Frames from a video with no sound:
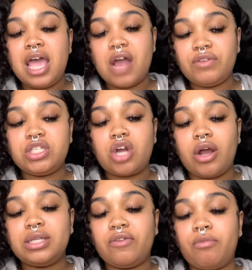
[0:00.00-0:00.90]
Every star
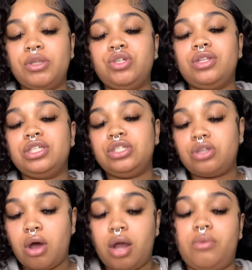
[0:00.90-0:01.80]
is different, but you're the
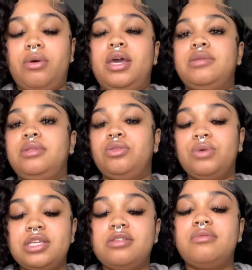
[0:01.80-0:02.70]
star, Aquarius, with the
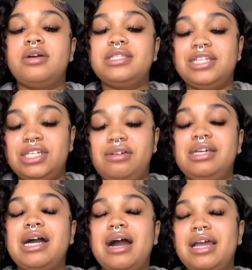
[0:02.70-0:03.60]
Three of Swords, the
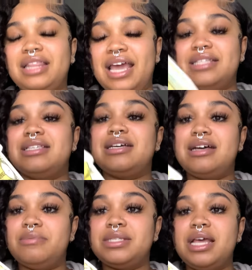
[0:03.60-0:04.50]
Chariot card, and the Ace of
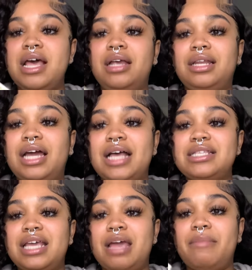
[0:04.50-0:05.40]
Cups. But like I
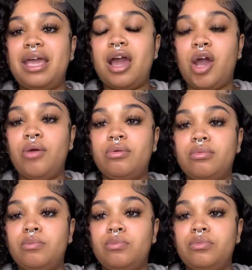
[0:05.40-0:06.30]
said, it may hurt
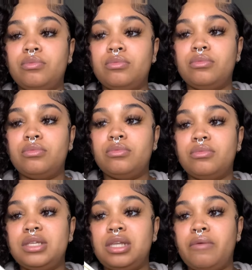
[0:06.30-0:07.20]

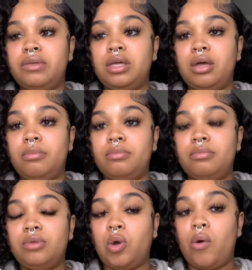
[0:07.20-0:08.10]
to level up,
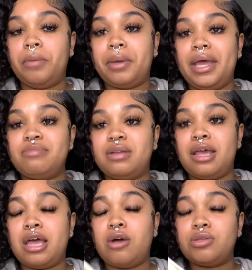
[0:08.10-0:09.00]
growing pains, but
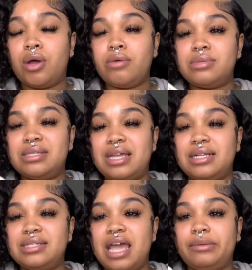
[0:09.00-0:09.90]
it also hurts to stay
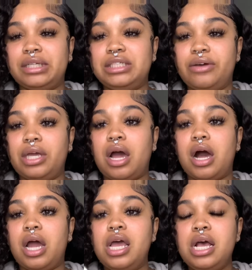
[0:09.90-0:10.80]
the same with the Chariot
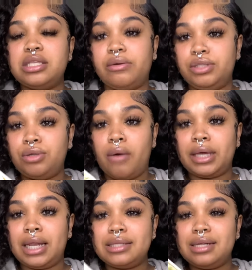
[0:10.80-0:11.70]
card. So is you gonna
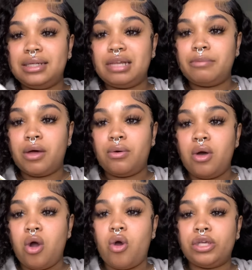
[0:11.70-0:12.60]
get into the limo,
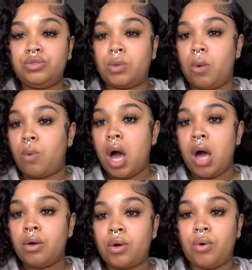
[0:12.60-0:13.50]
or is you gonna
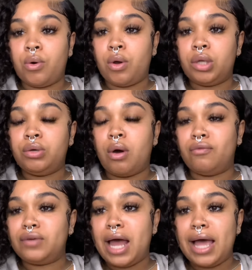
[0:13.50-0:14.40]
walk, or you gonna
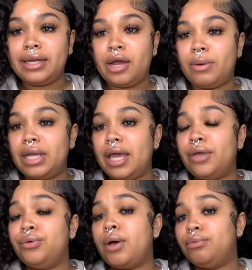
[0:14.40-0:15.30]
fly there? What the hell
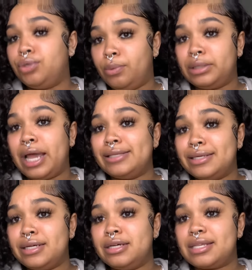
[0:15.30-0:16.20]
you gonna do with the Ace of
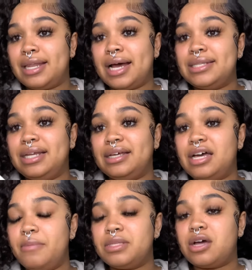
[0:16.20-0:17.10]
Cups? Because like I said, the
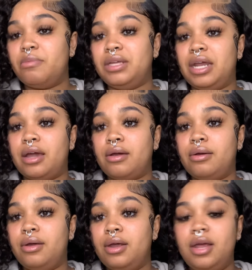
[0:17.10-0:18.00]
cup is gonna be there,
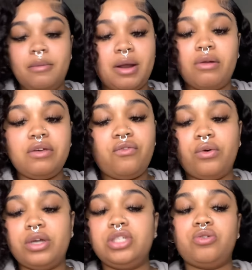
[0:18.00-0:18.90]
but only
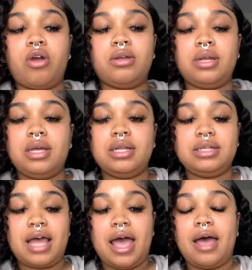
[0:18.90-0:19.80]
for a short
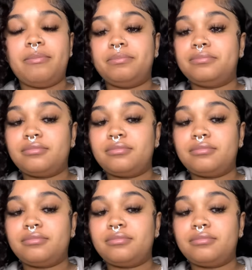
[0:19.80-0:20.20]
time.